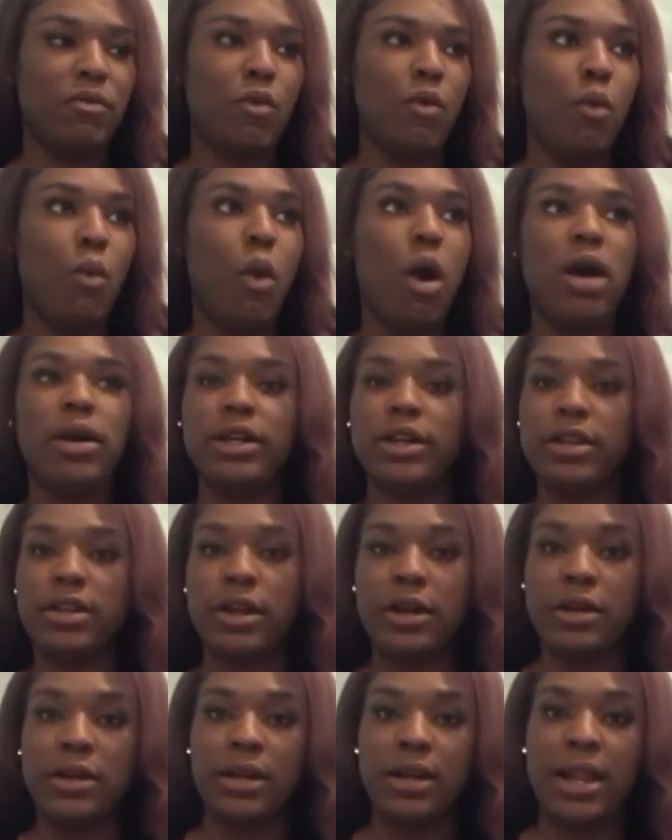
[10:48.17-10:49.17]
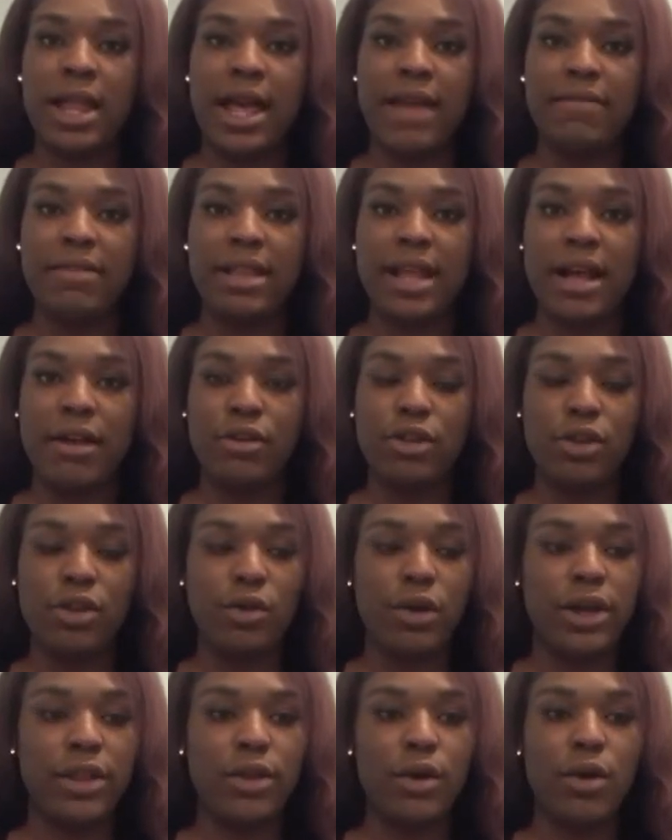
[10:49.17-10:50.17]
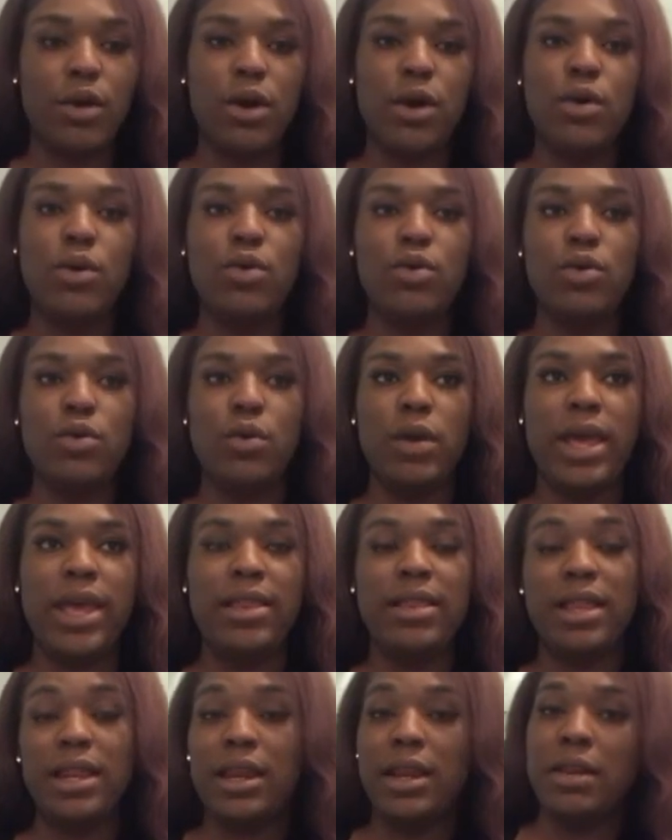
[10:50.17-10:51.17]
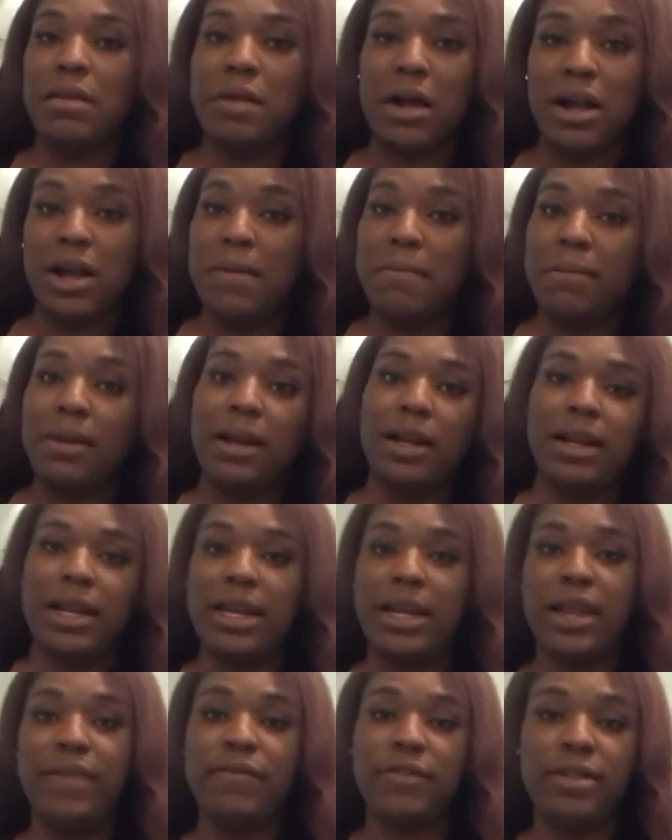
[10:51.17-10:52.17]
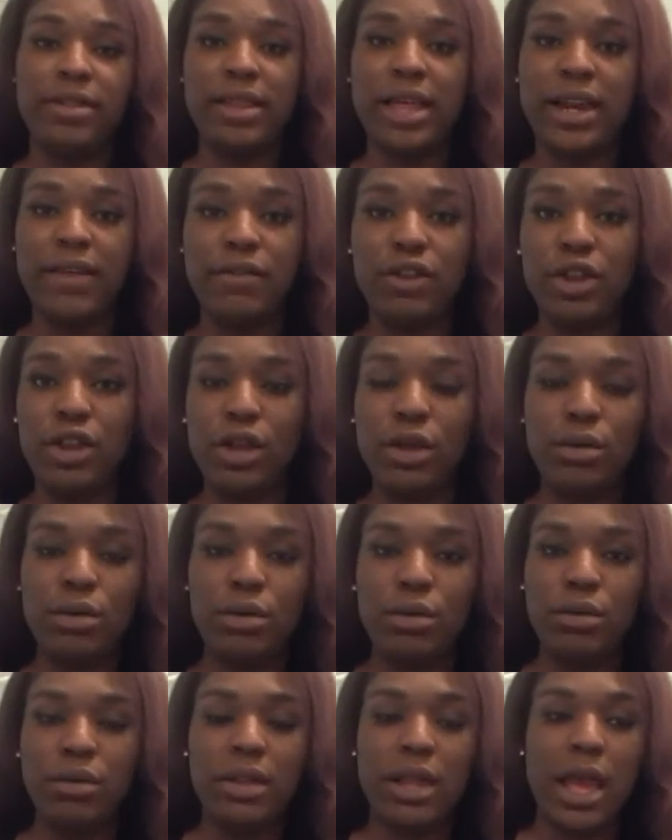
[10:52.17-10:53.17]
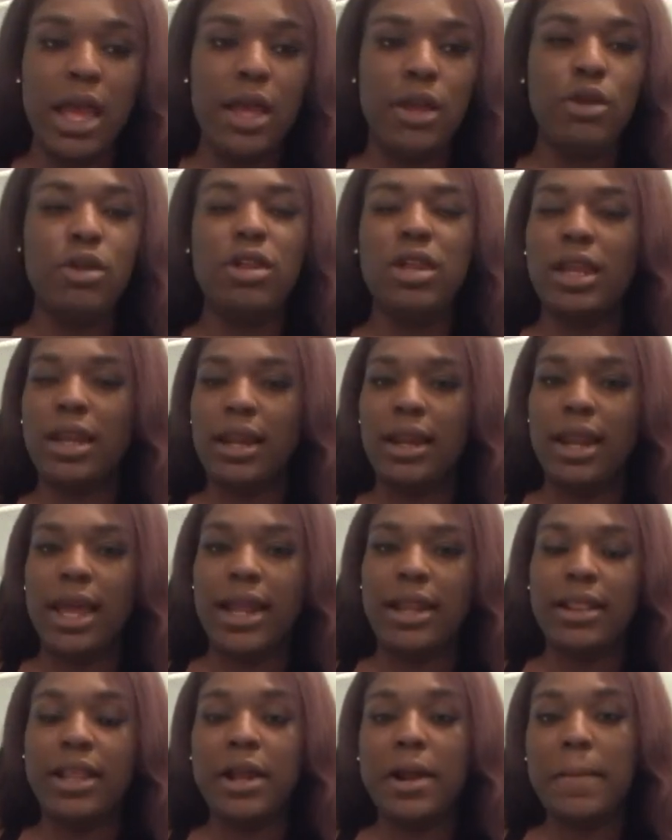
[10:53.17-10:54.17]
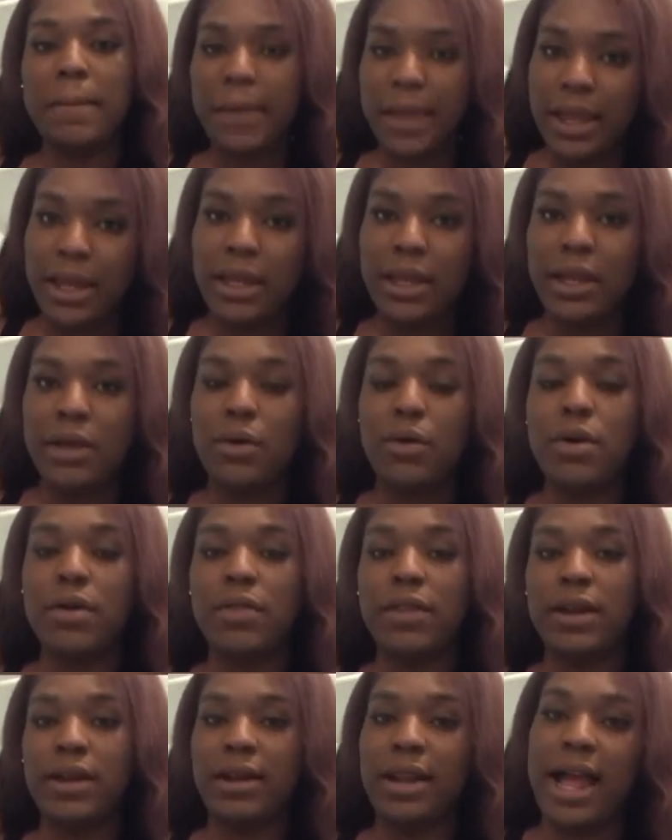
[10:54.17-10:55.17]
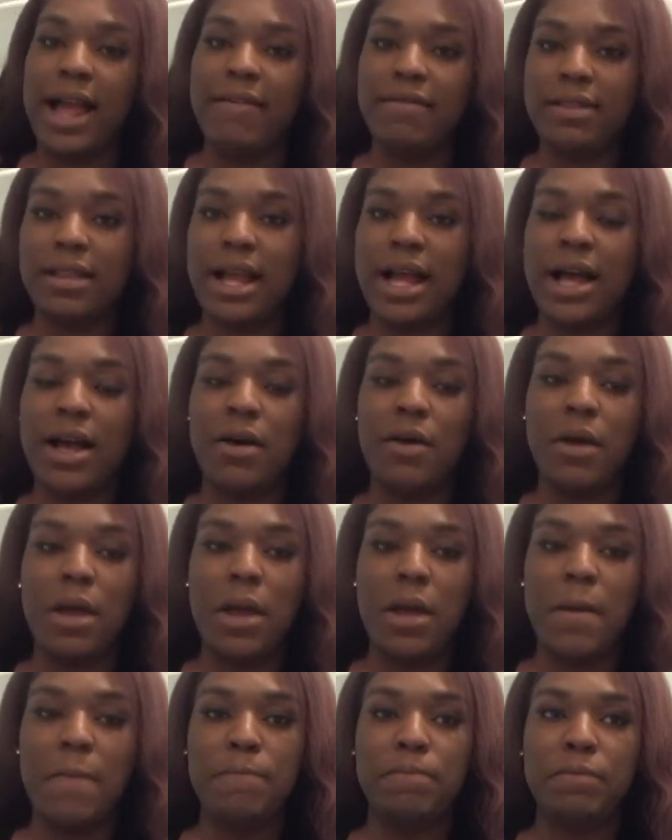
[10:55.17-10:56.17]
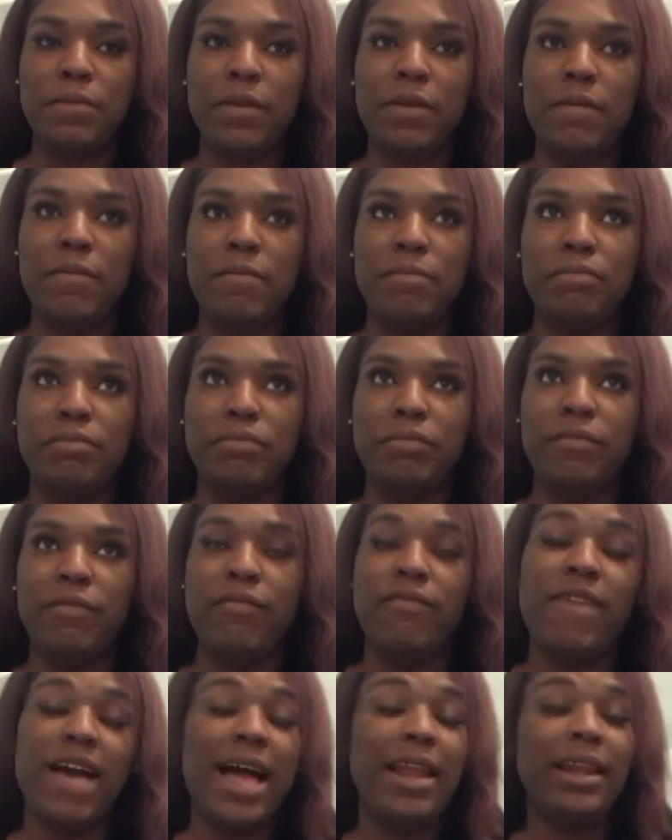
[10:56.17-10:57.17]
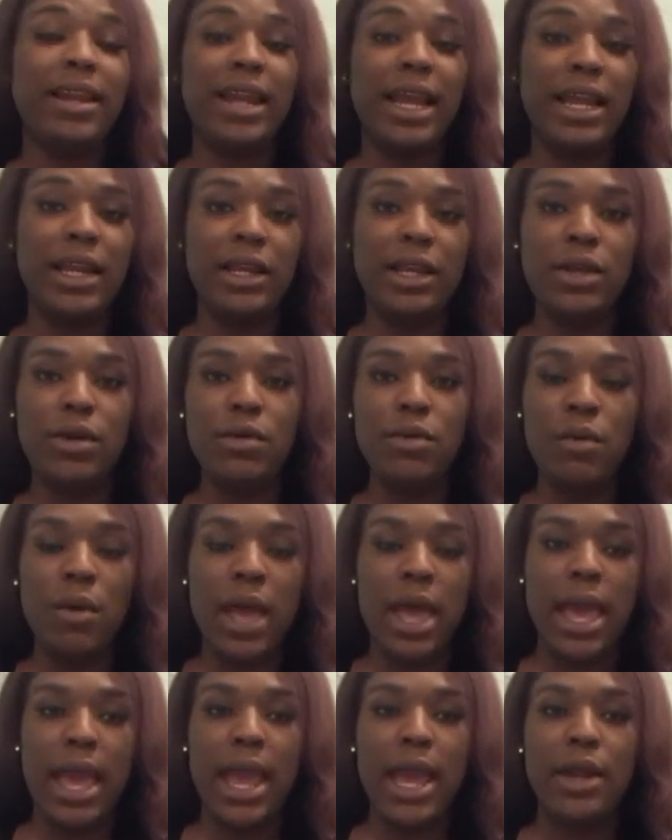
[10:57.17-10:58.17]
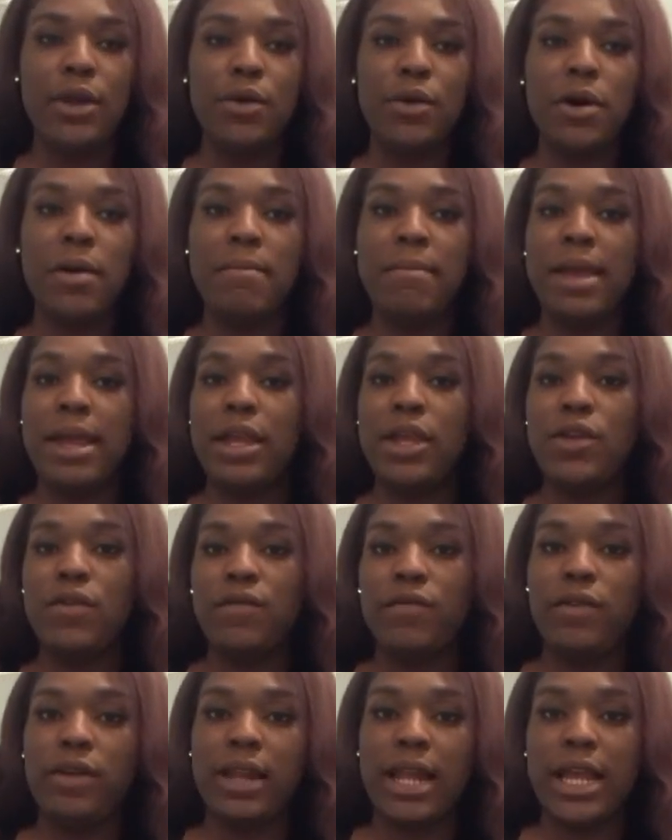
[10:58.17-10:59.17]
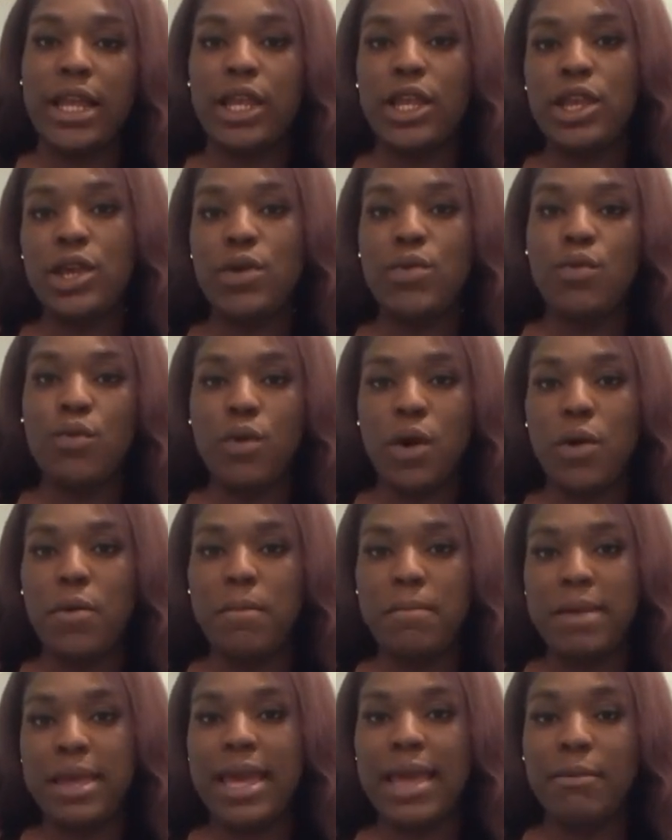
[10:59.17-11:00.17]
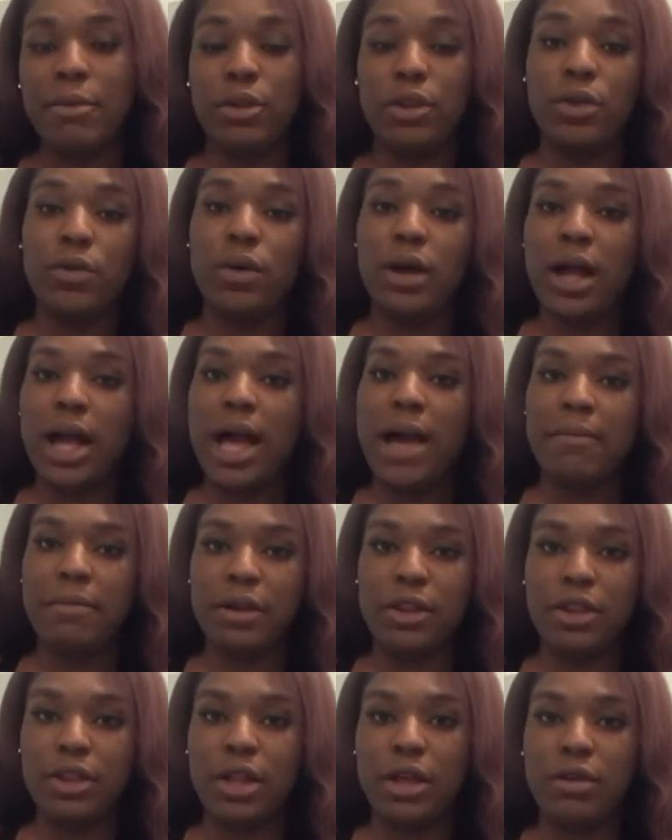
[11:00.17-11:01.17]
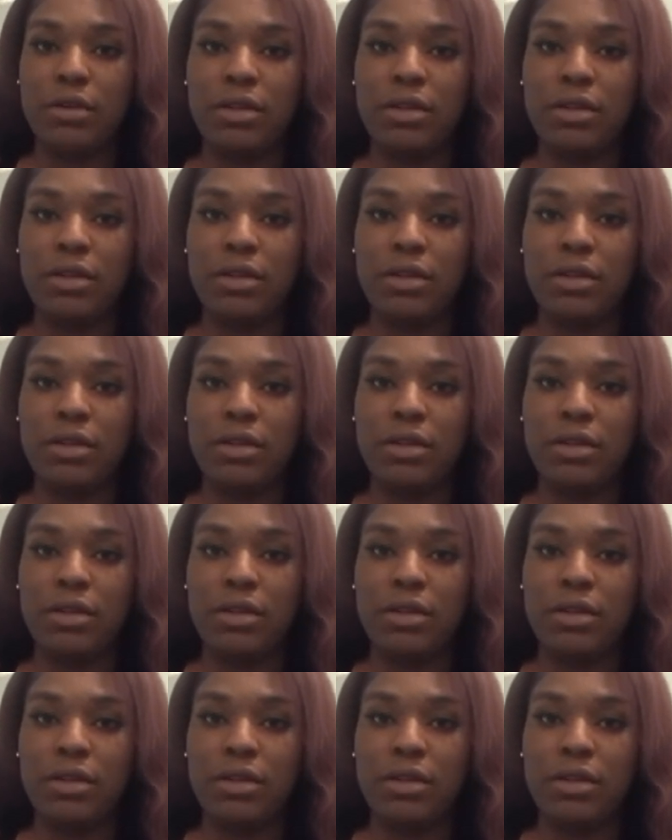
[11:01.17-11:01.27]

walked a certain lifestyle choice or who is in a completely different set of shoes, you shouldn't let their opinion or their lifestyle validate you and or make you feel like you won't be able to accomplish those